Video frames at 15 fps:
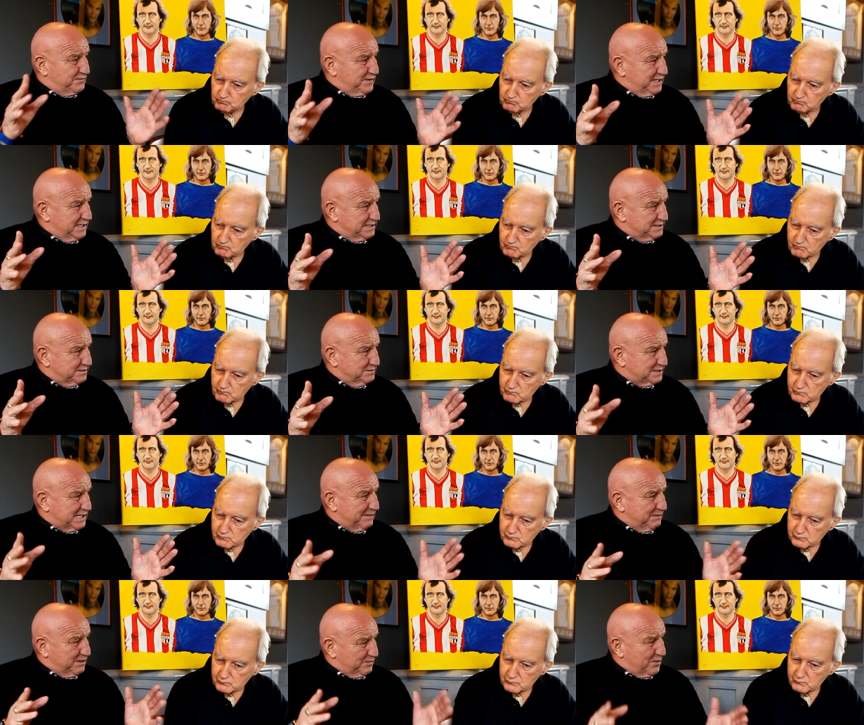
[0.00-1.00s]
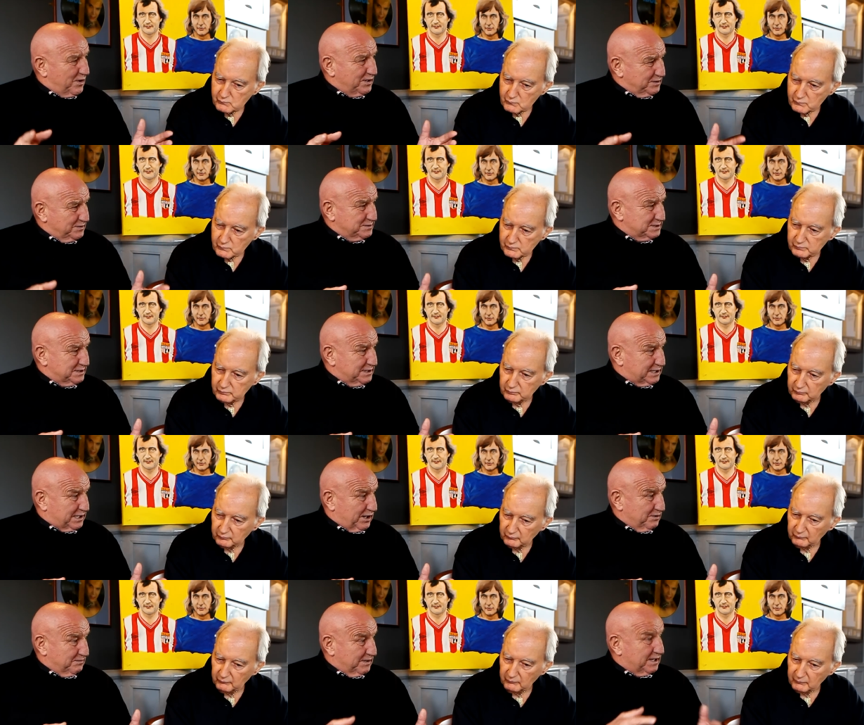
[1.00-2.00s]
Speaker 1: things that was happening while you was in a
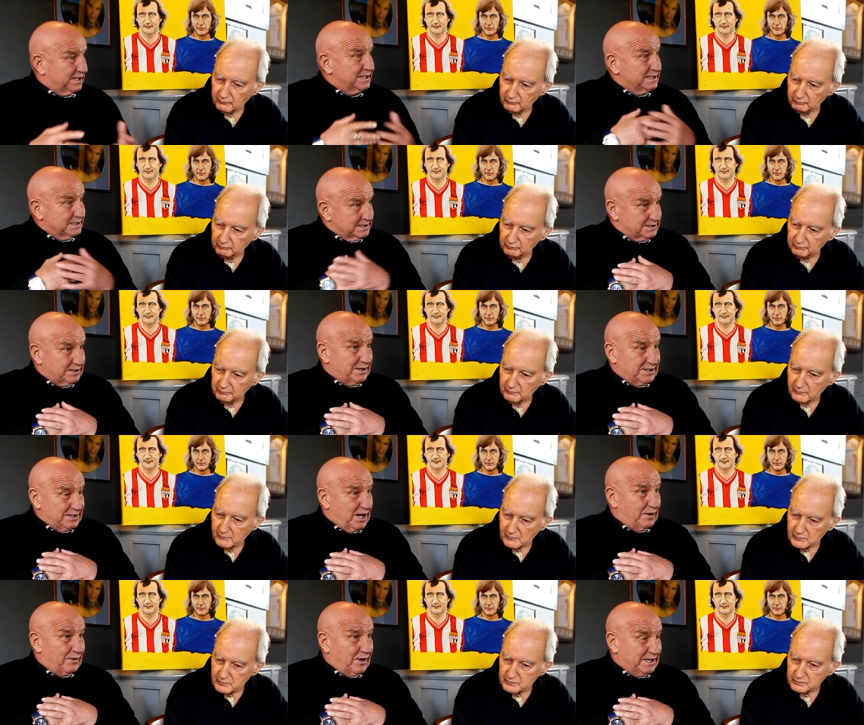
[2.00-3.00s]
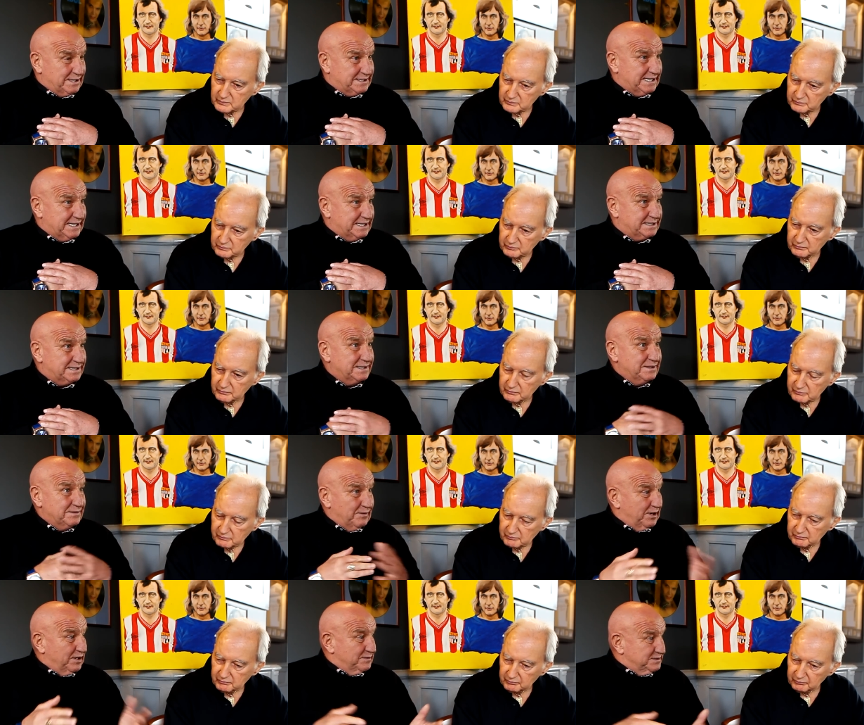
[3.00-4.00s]
coma? Because I know I did.
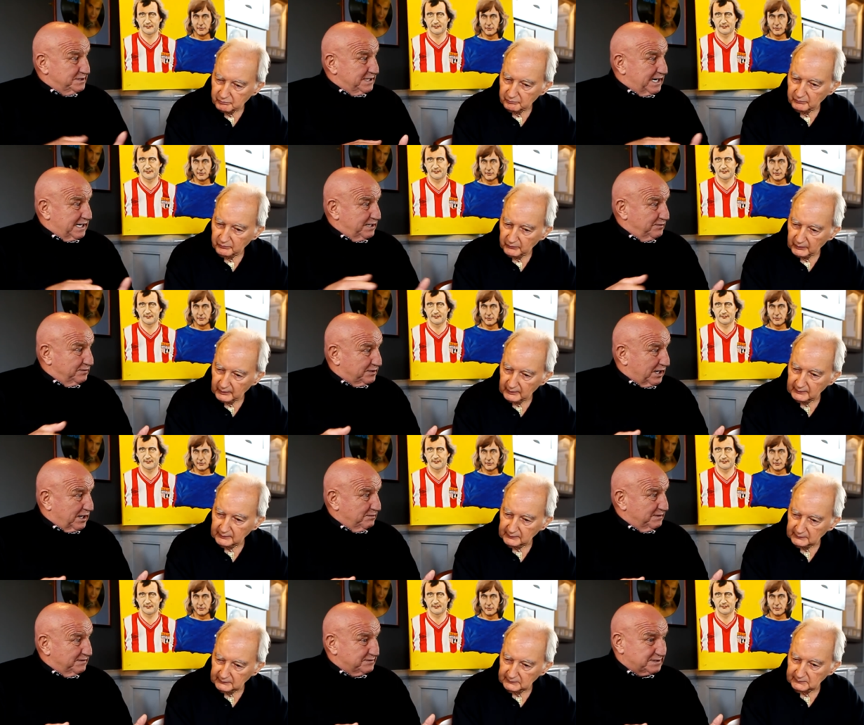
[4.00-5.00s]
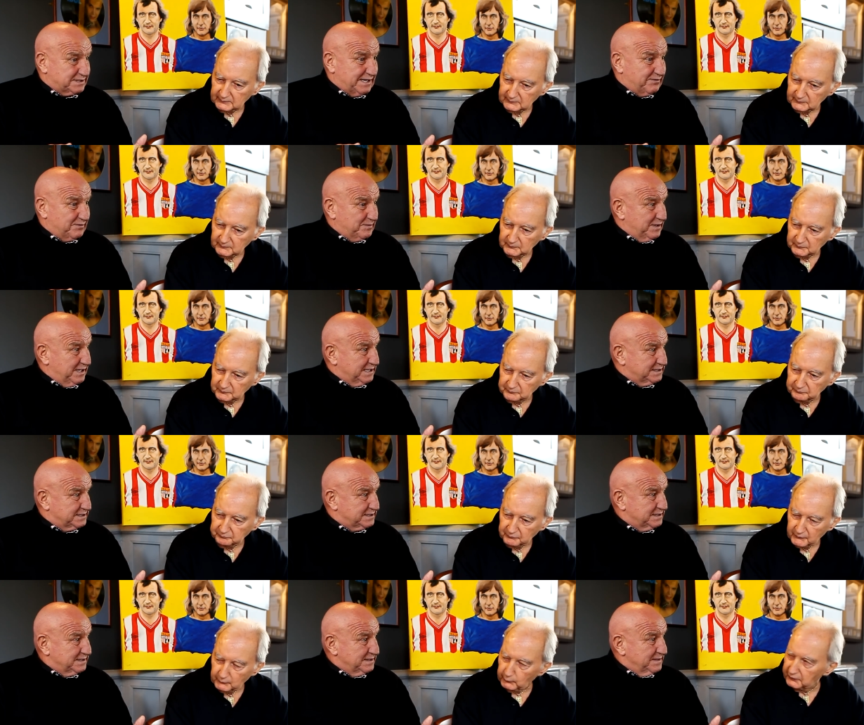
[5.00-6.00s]
While I was in that little coma for 7 weeks.
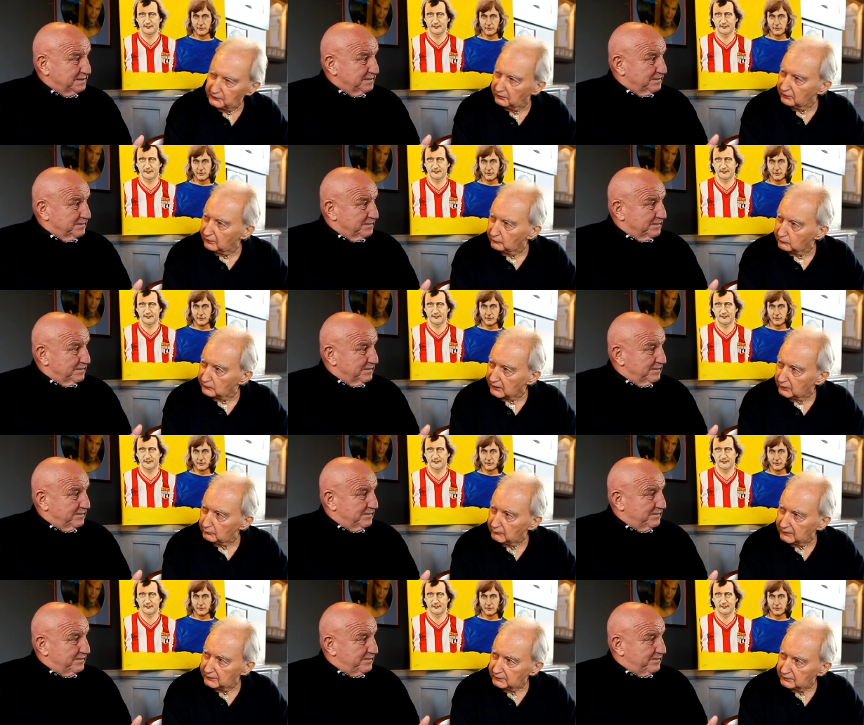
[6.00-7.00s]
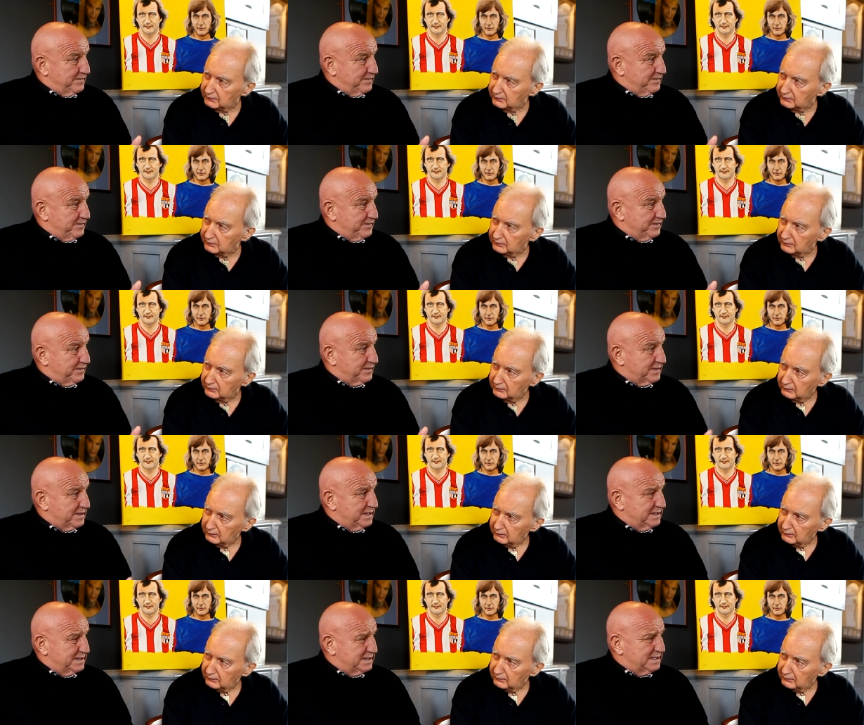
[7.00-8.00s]
Speaker 2: Weren't a little coma.
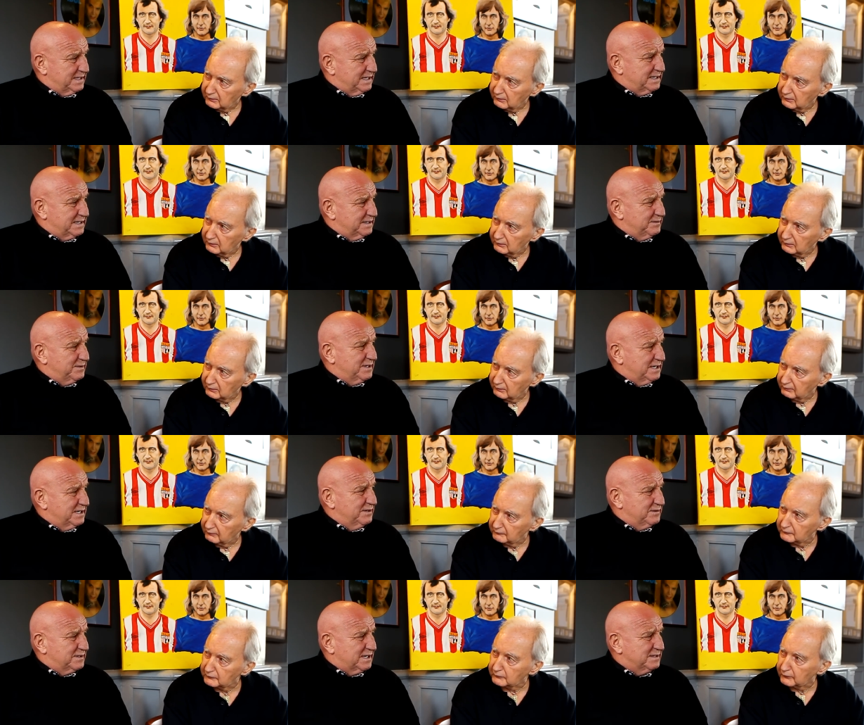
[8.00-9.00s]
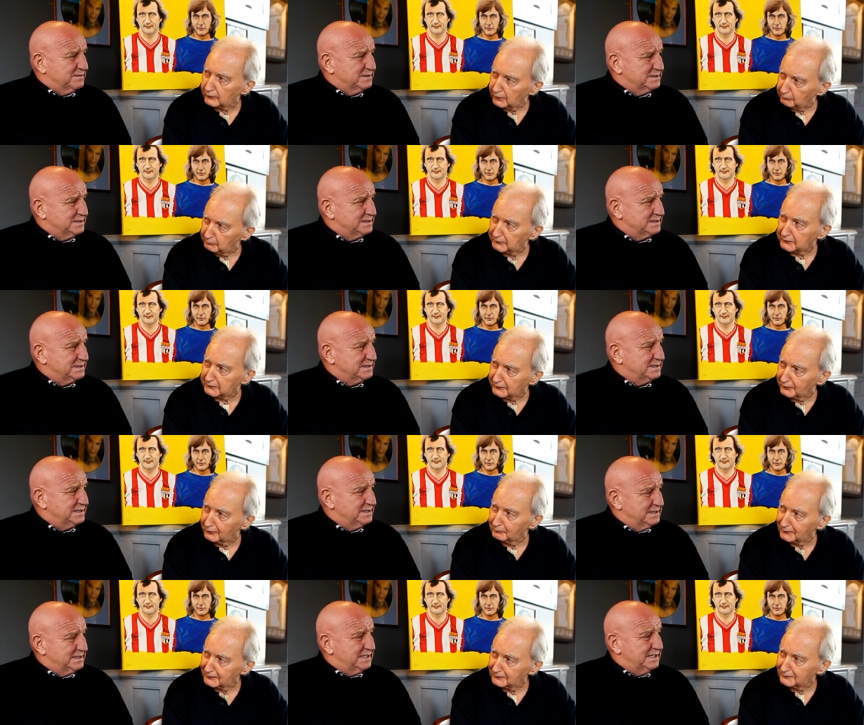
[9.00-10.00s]
Speaker 1: No, weren't a little coma. Quite a big
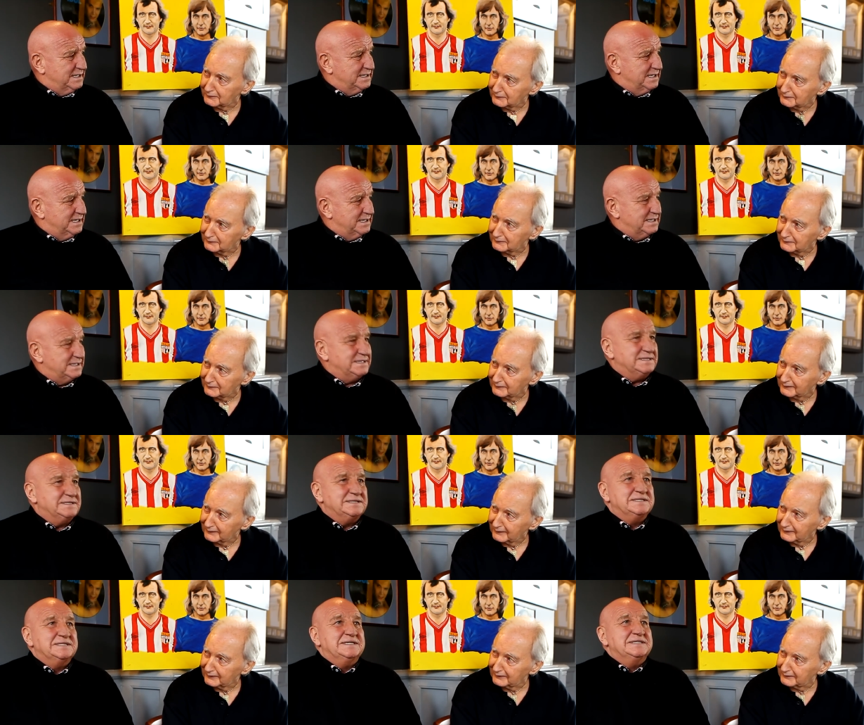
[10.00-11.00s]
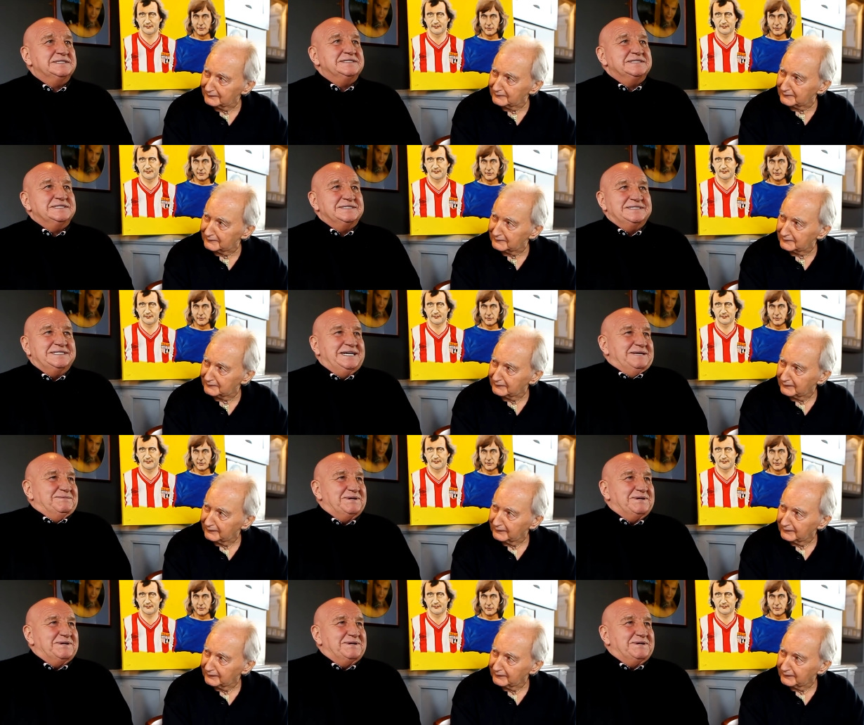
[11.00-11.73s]
coma. Yeah. Yeah,